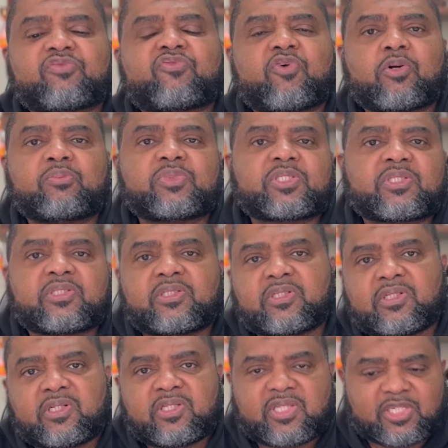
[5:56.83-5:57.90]
of forms
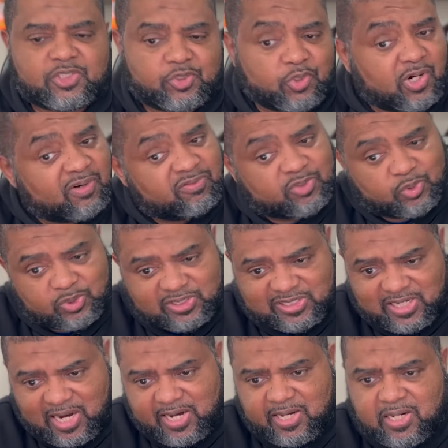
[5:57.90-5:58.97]
that you have to
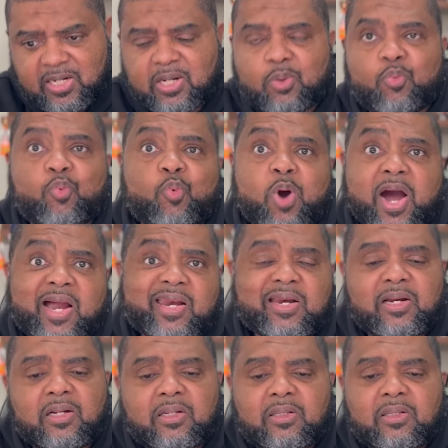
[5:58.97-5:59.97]
sign. One,